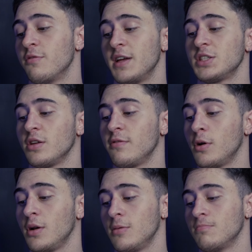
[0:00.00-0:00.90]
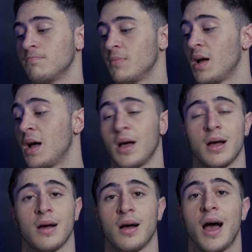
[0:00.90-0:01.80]
First of all,
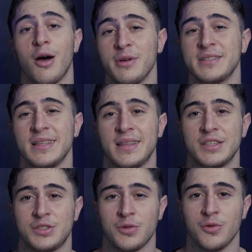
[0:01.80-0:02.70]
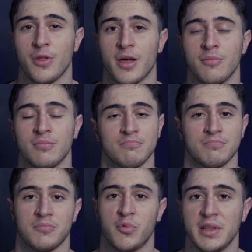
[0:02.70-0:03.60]
how easy it is to do them.
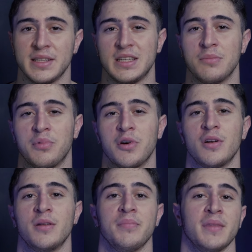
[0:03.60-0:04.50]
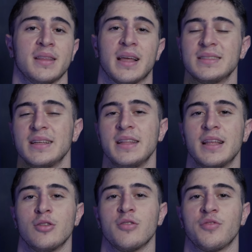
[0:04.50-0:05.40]
Pretty simple, doesn't need
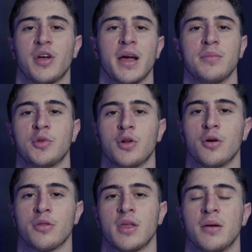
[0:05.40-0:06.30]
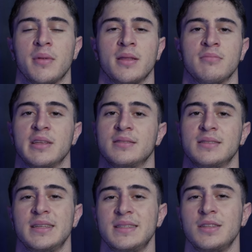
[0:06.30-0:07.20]
a lot of time to load them, and
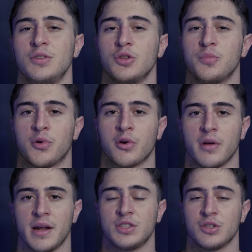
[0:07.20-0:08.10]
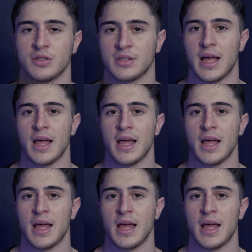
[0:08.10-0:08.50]
it's easy to do progressions.